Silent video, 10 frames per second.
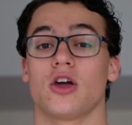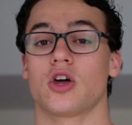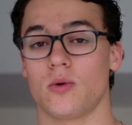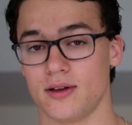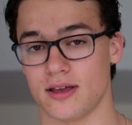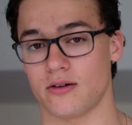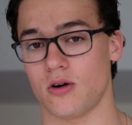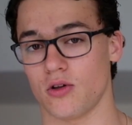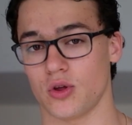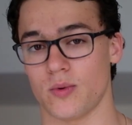going down
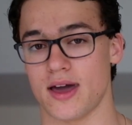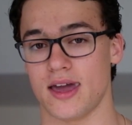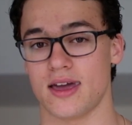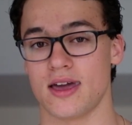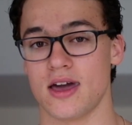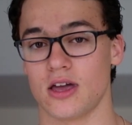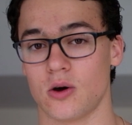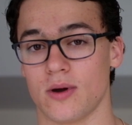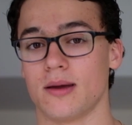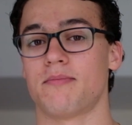all the way,
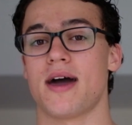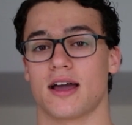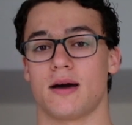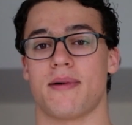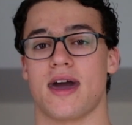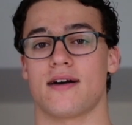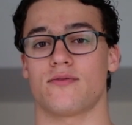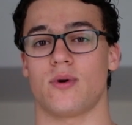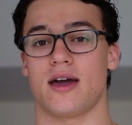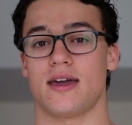going back up
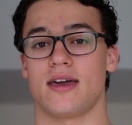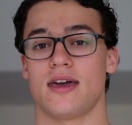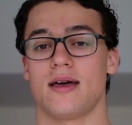halfway,